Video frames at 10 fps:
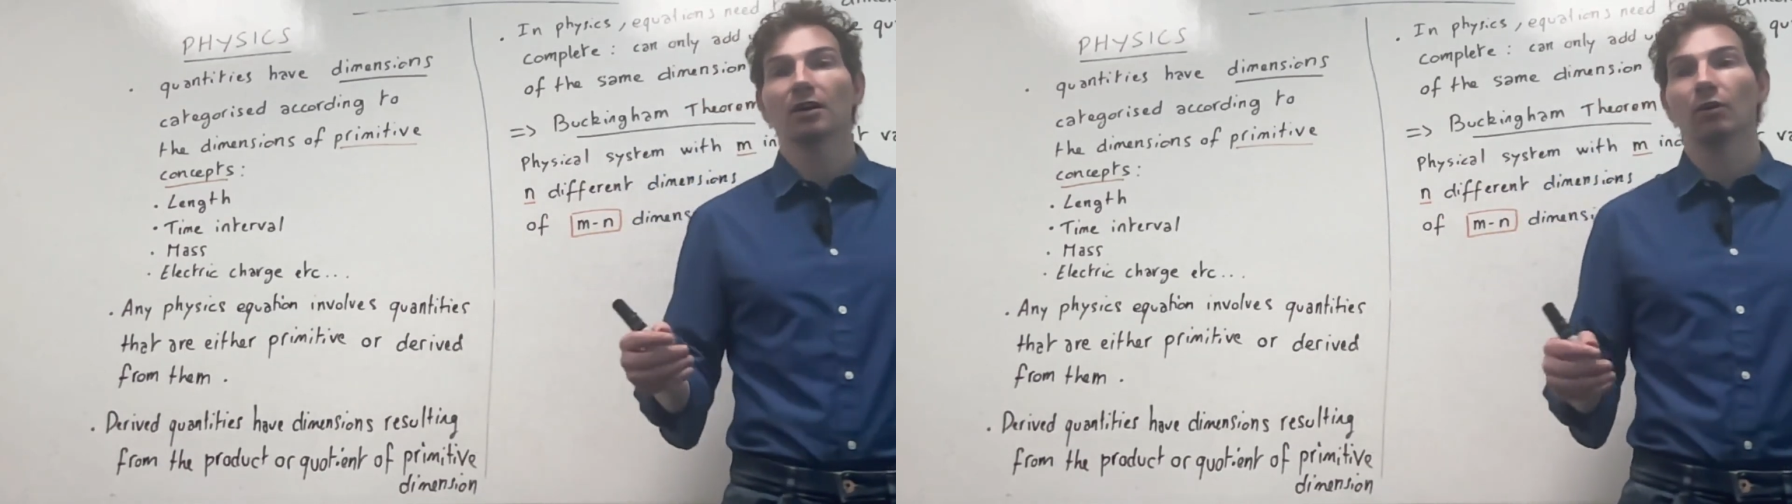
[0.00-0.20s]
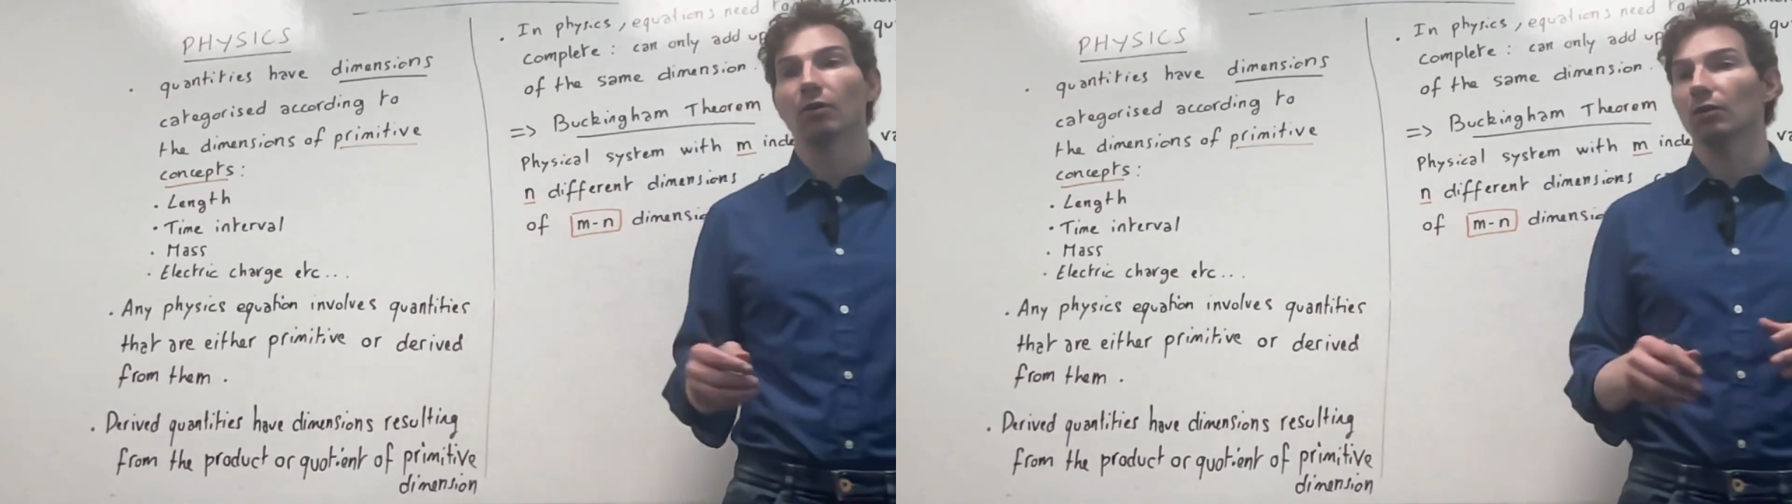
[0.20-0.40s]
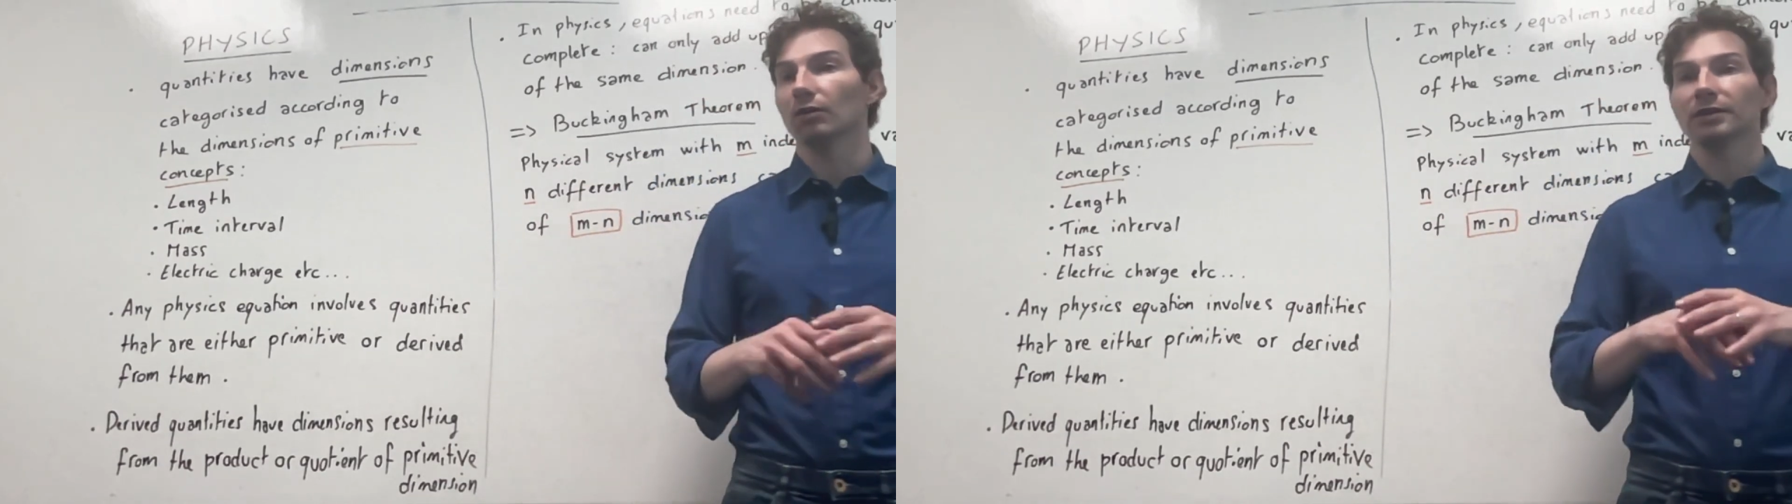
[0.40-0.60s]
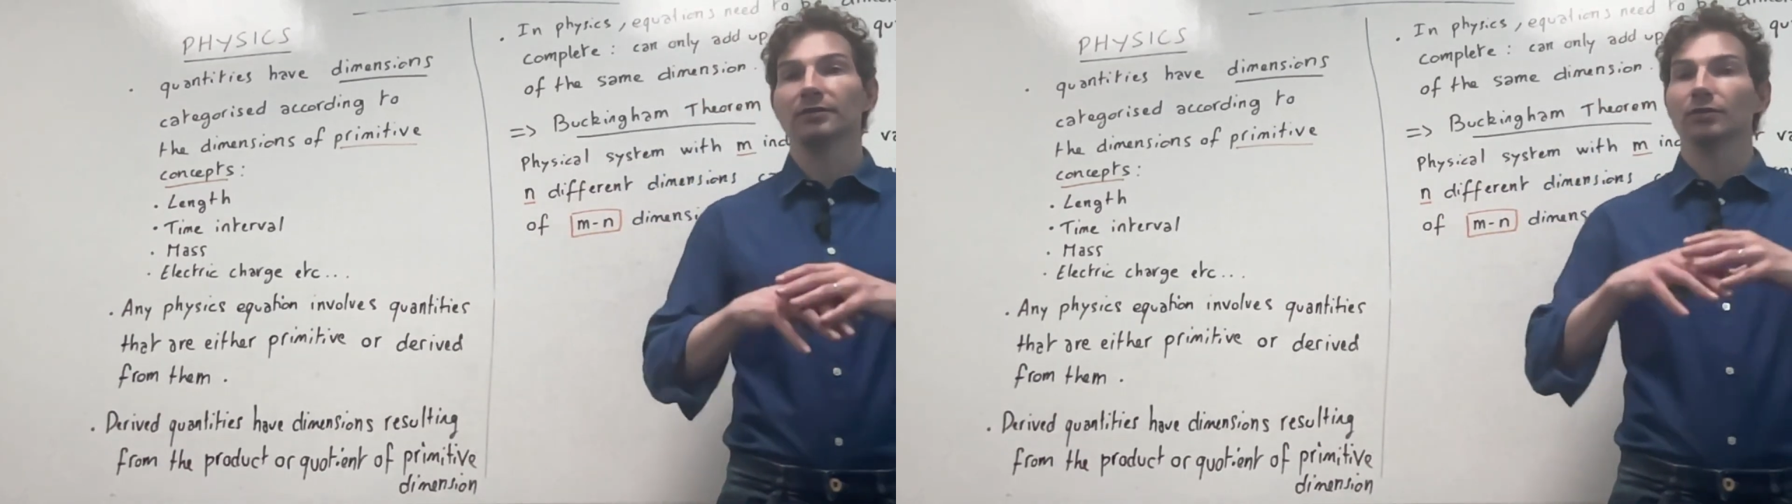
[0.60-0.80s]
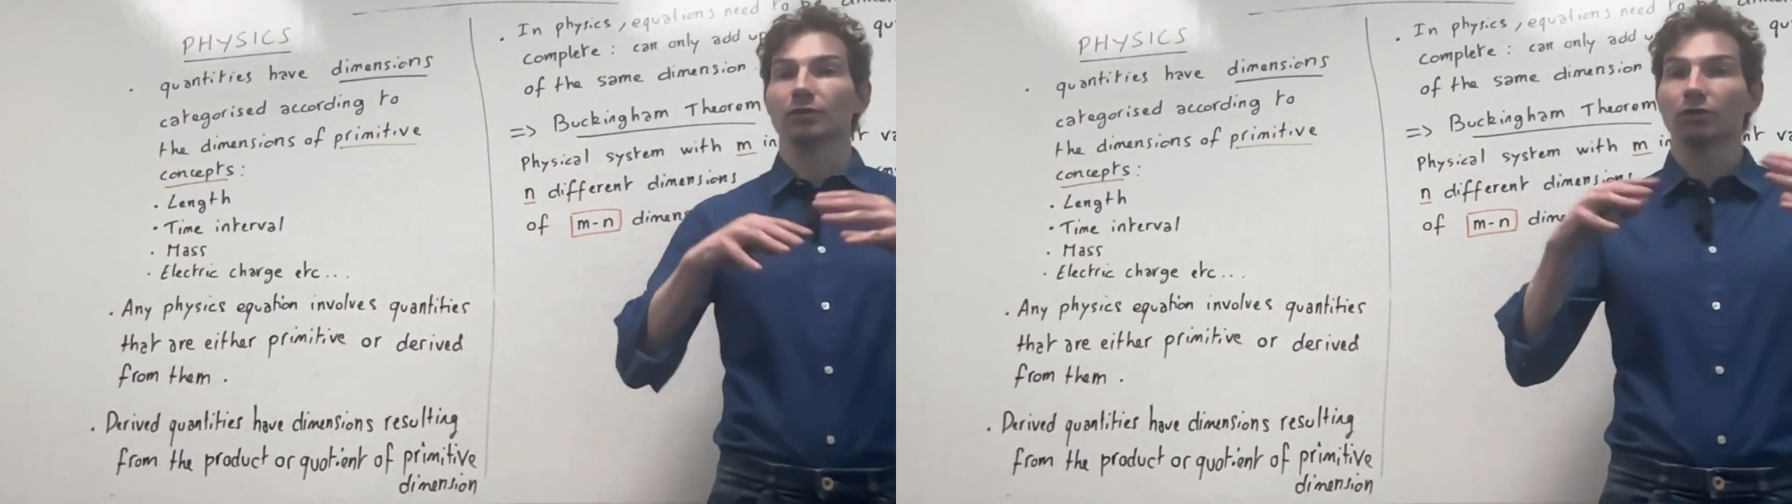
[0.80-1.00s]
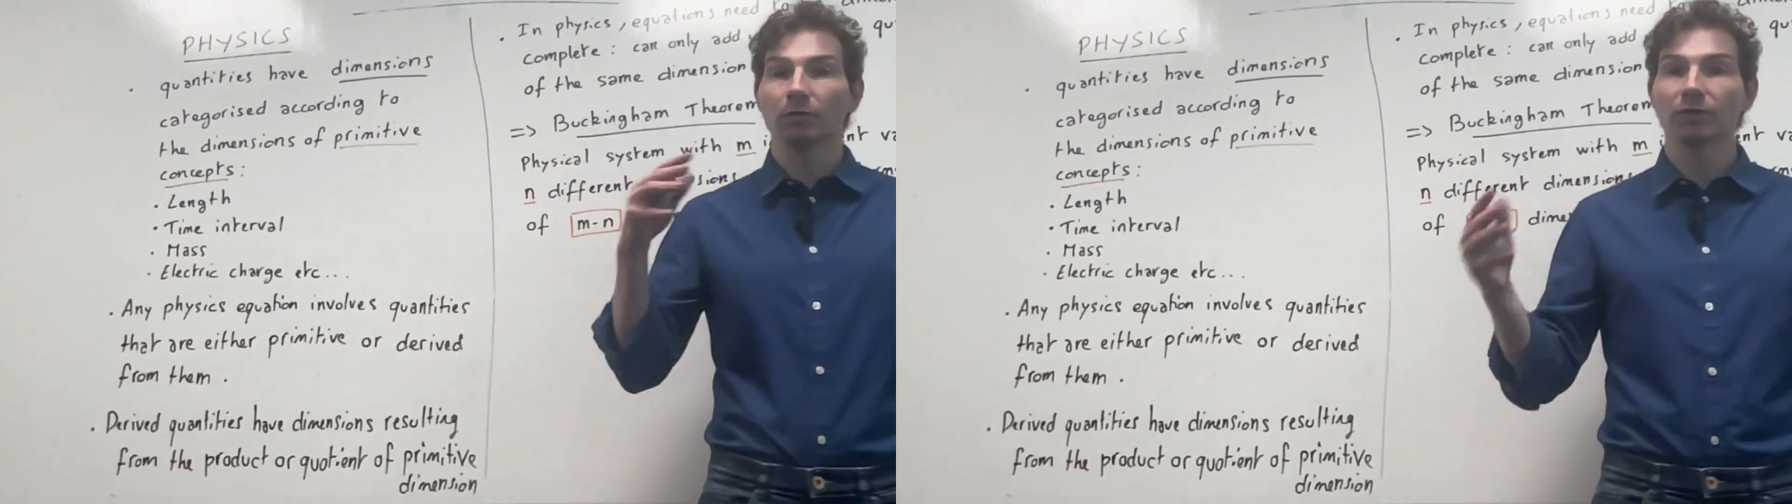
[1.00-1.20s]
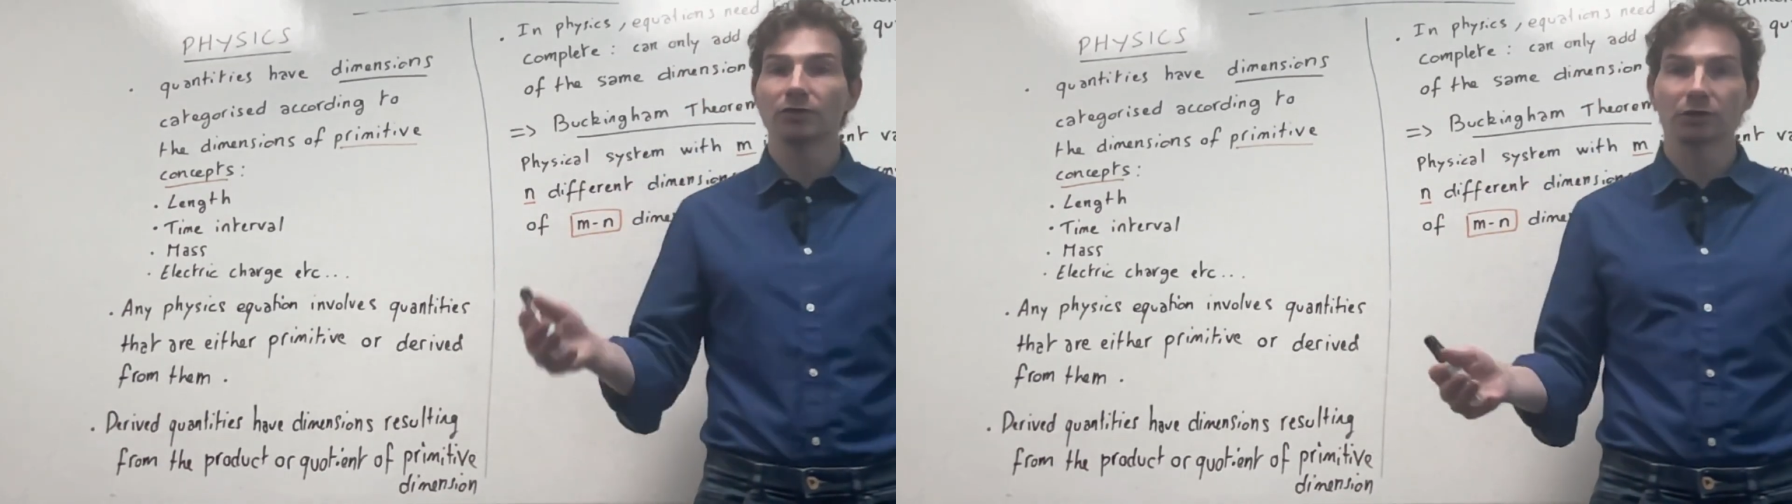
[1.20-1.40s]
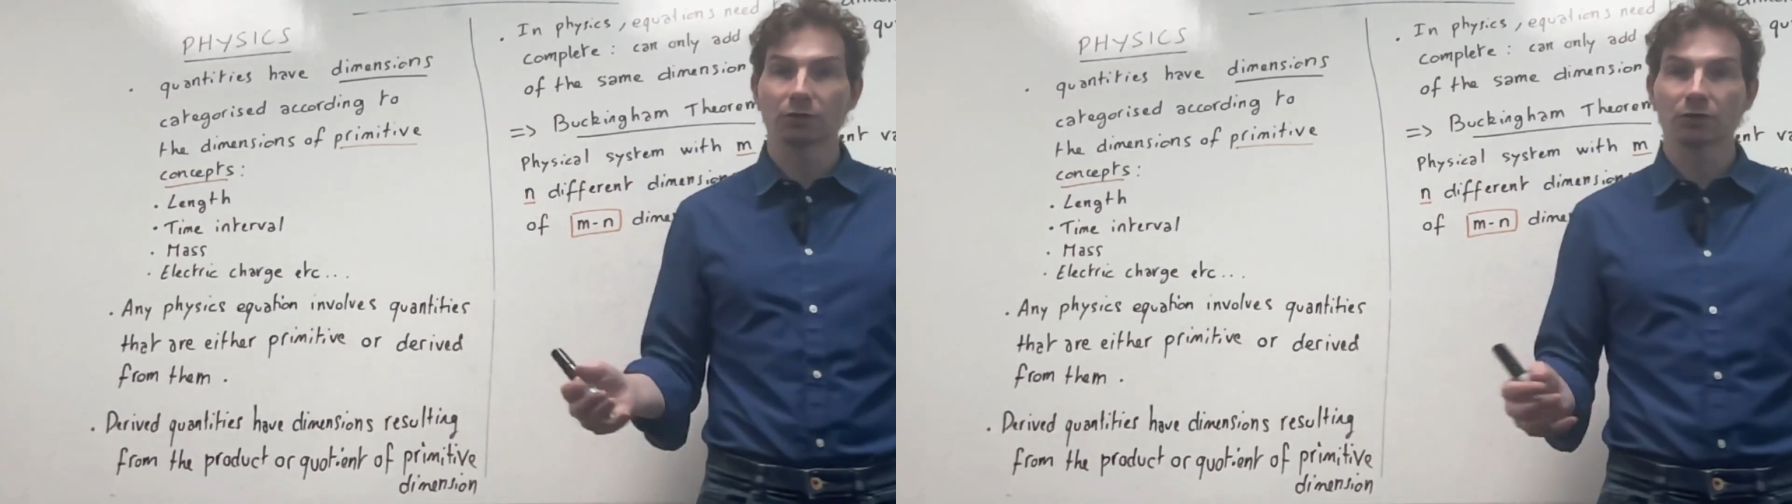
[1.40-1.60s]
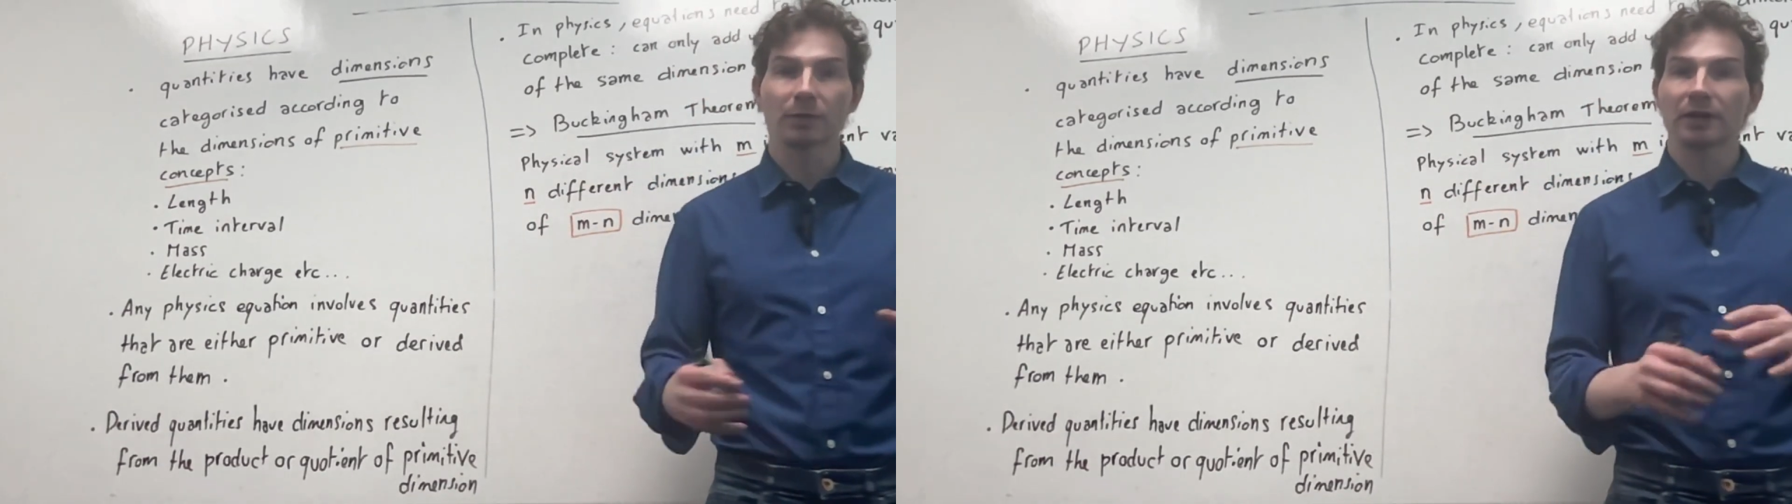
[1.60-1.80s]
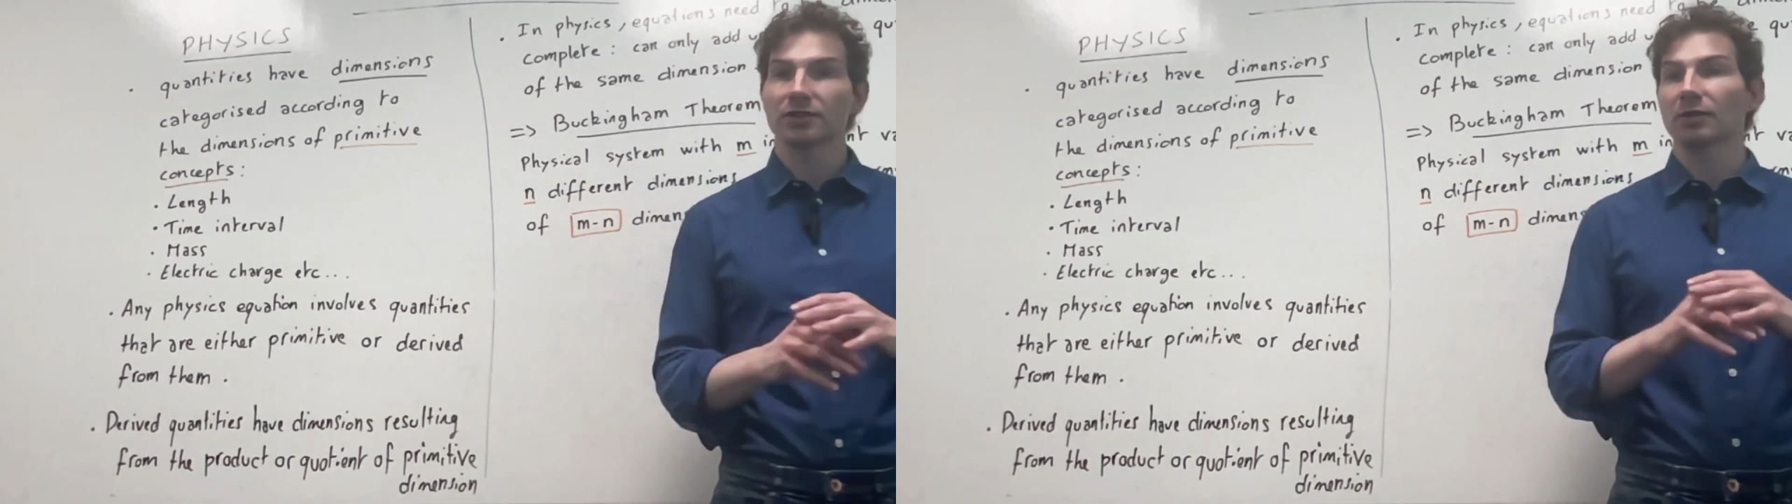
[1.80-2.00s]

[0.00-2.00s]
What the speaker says: or even a topological space,